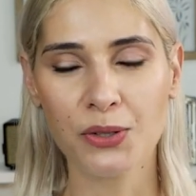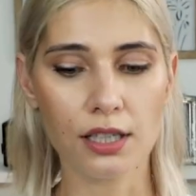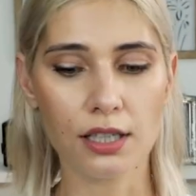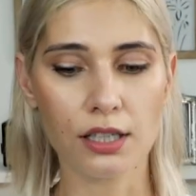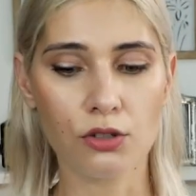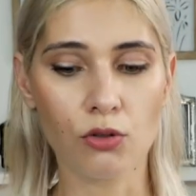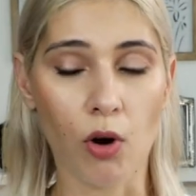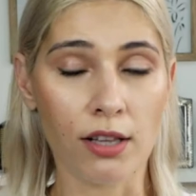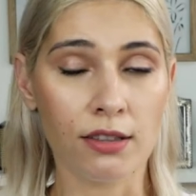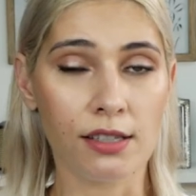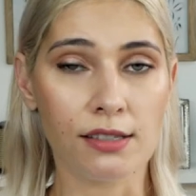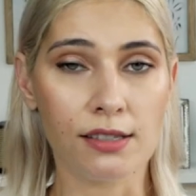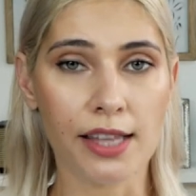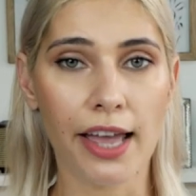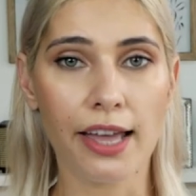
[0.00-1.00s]
Uh, to
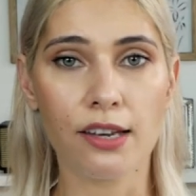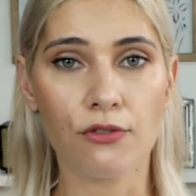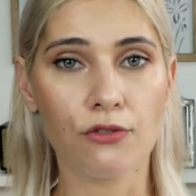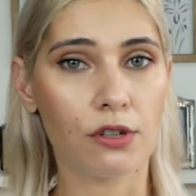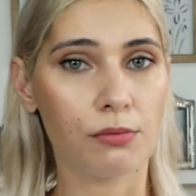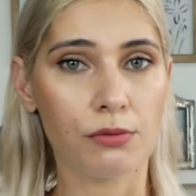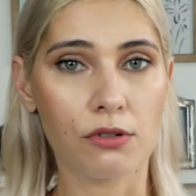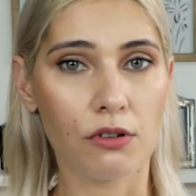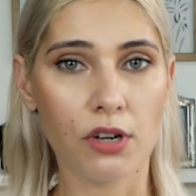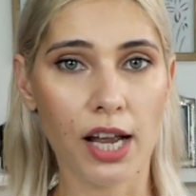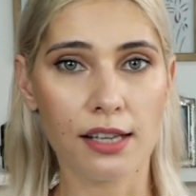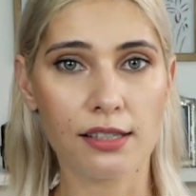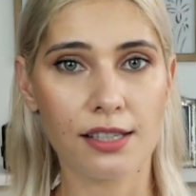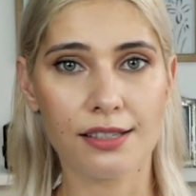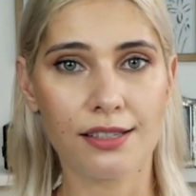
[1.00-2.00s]
understand for
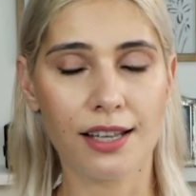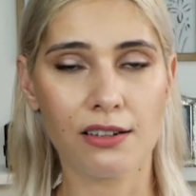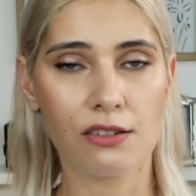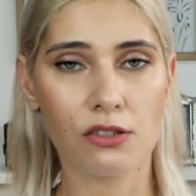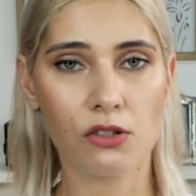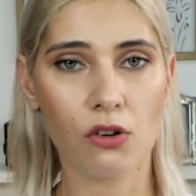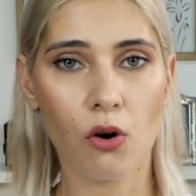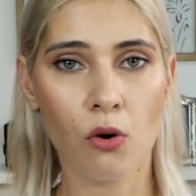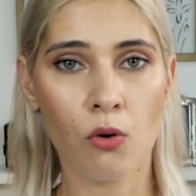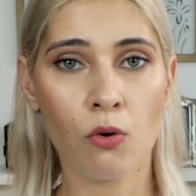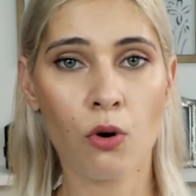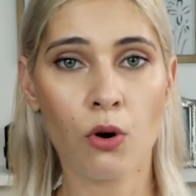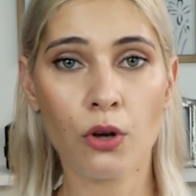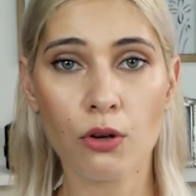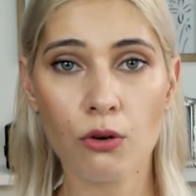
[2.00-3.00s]
psoriasis there is
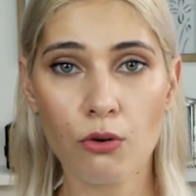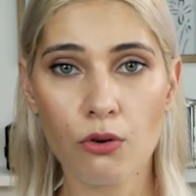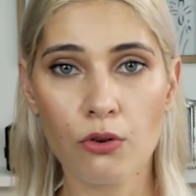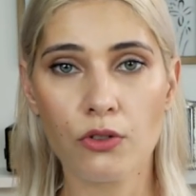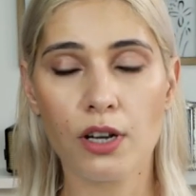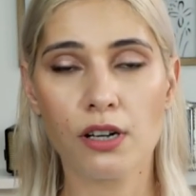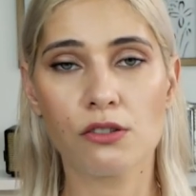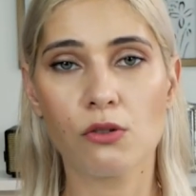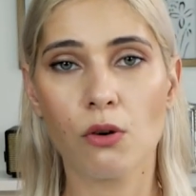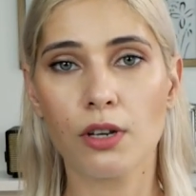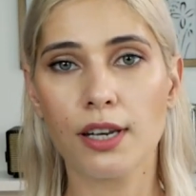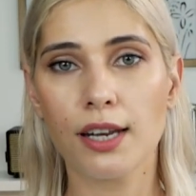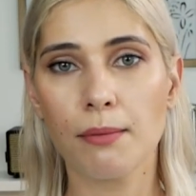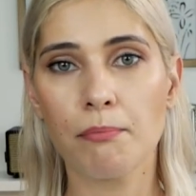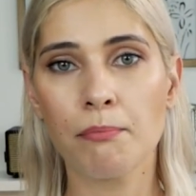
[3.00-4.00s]
no cure there is
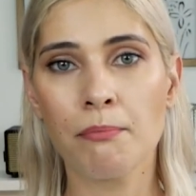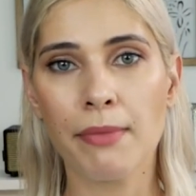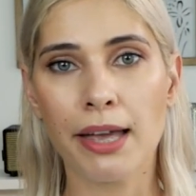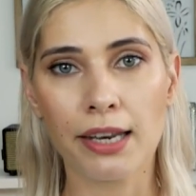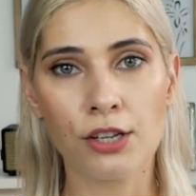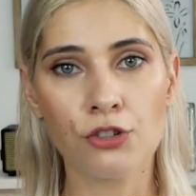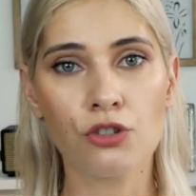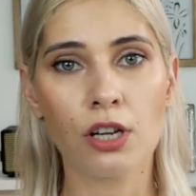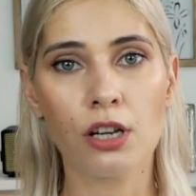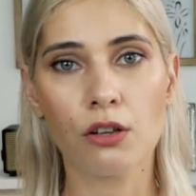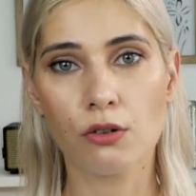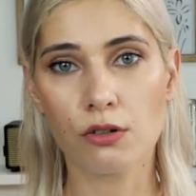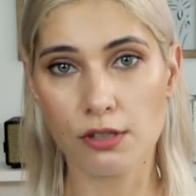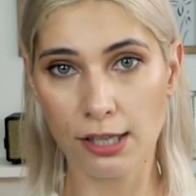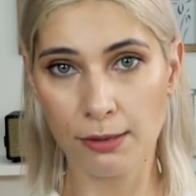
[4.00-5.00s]
only managing
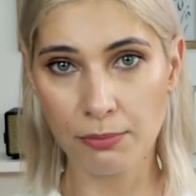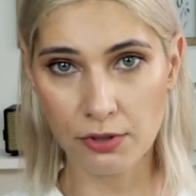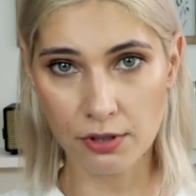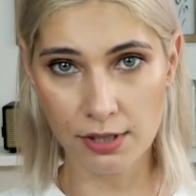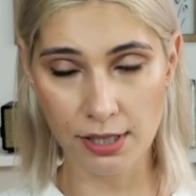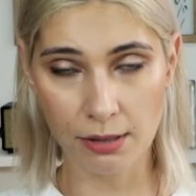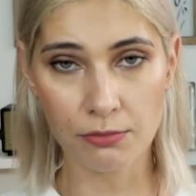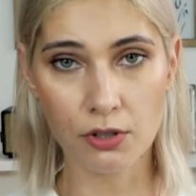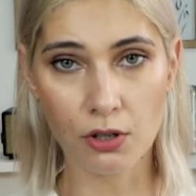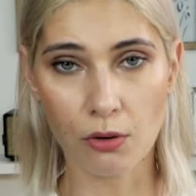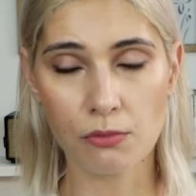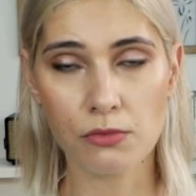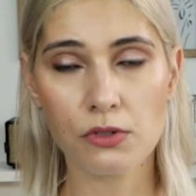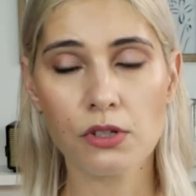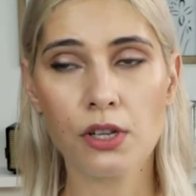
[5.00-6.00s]
your
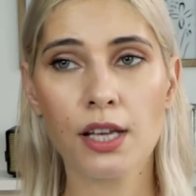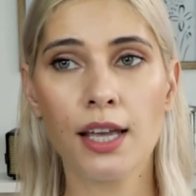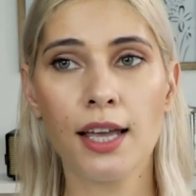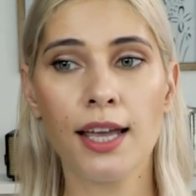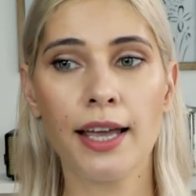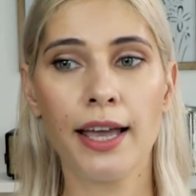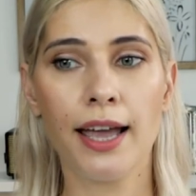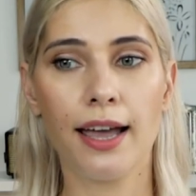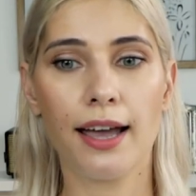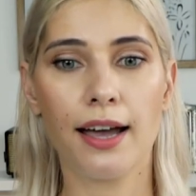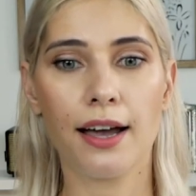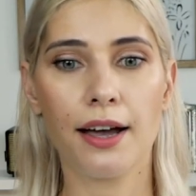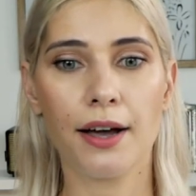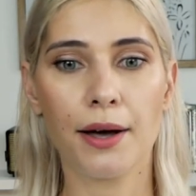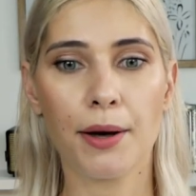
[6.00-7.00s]
symptoms
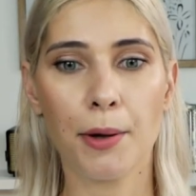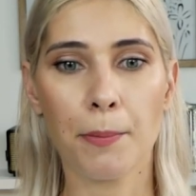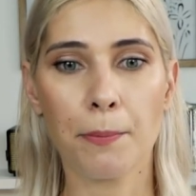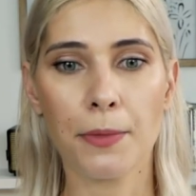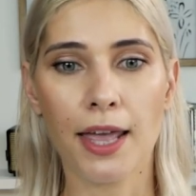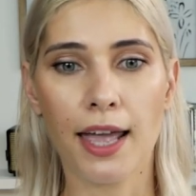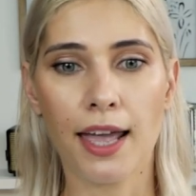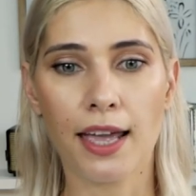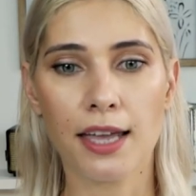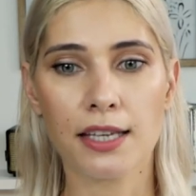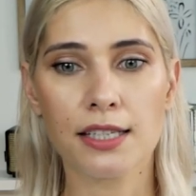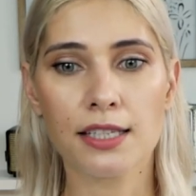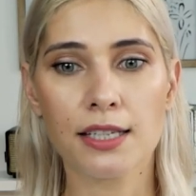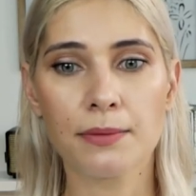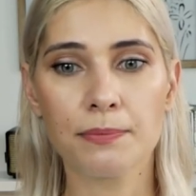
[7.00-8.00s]
um,
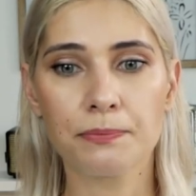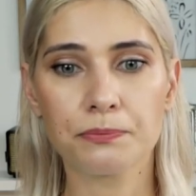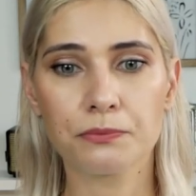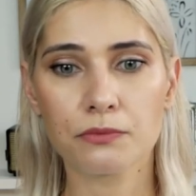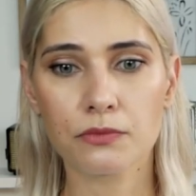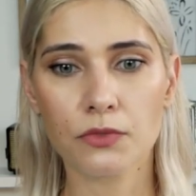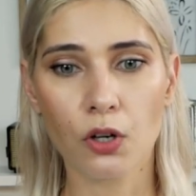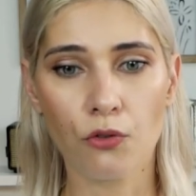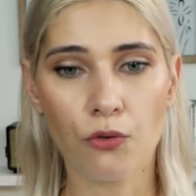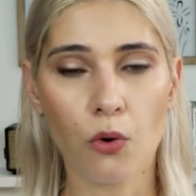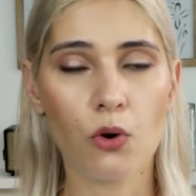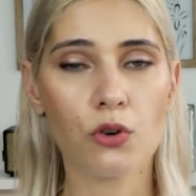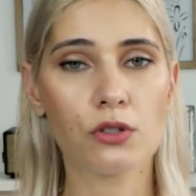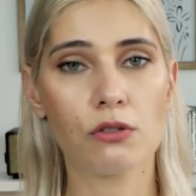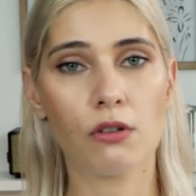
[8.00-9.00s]
and of
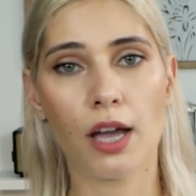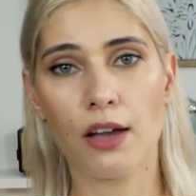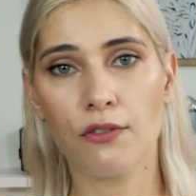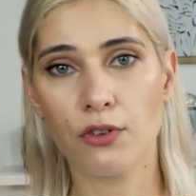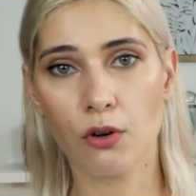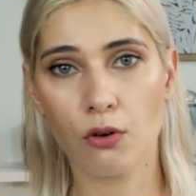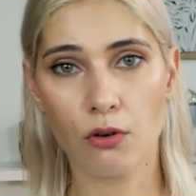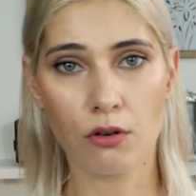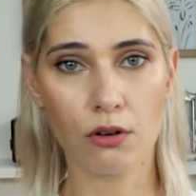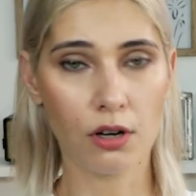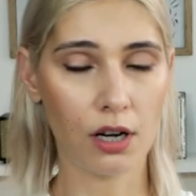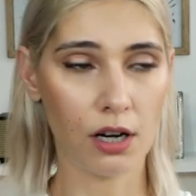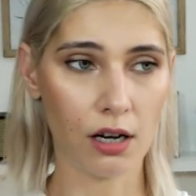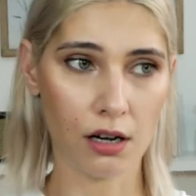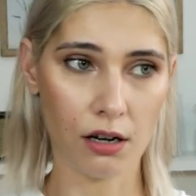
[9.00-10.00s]
course you have your
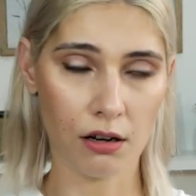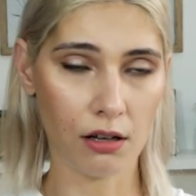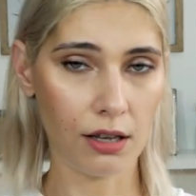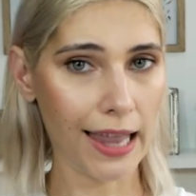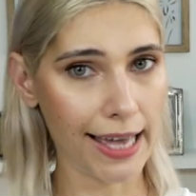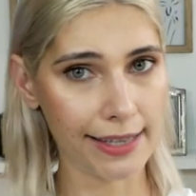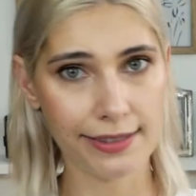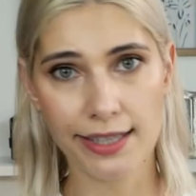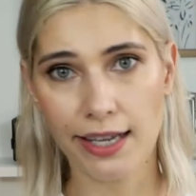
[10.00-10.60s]
uh, light